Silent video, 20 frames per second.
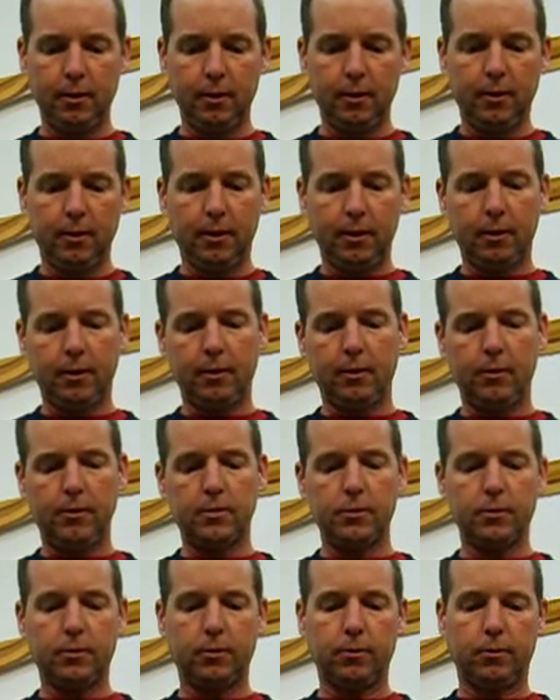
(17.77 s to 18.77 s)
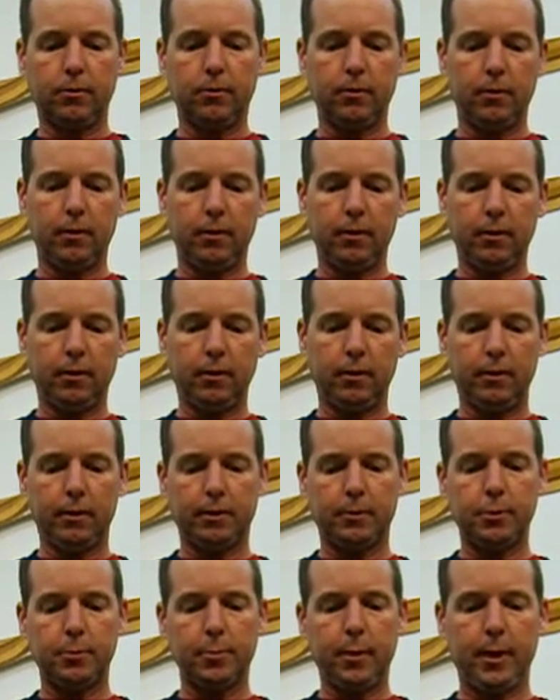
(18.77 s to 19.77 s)
and also
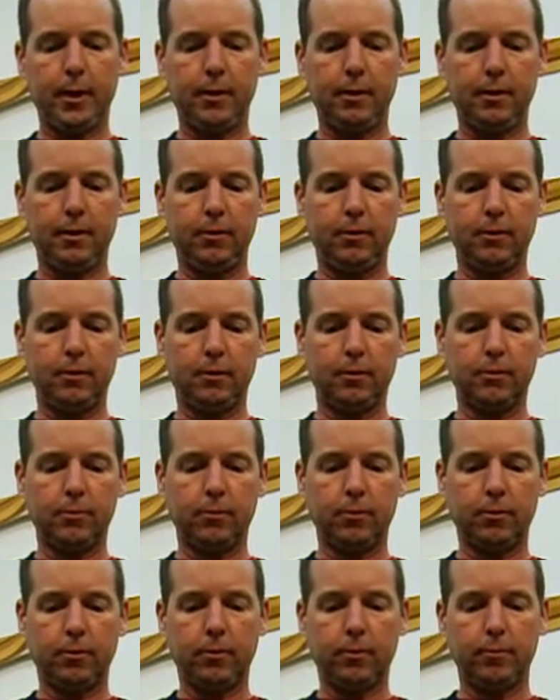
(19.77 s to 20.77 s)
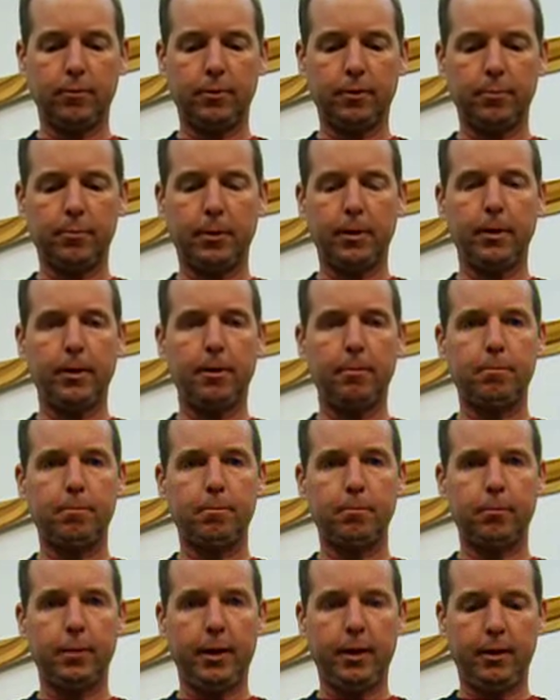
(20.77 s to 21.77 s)
expanding the throat of the pipe
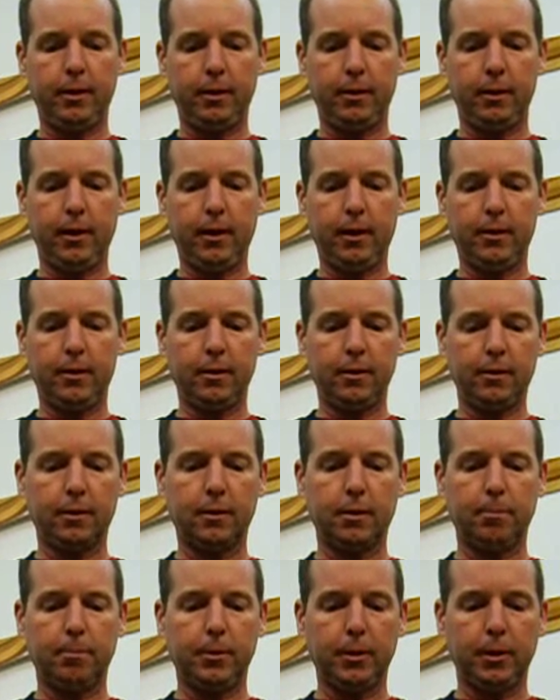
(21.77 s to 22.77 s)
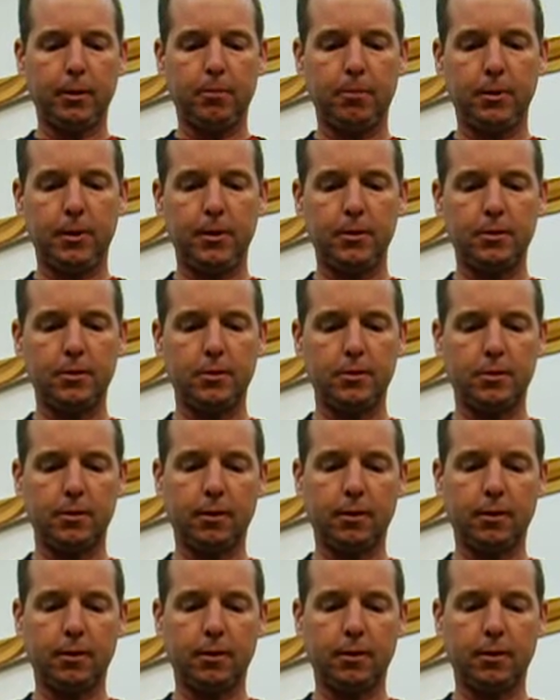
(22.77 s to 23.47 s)
by adding a coupling piece,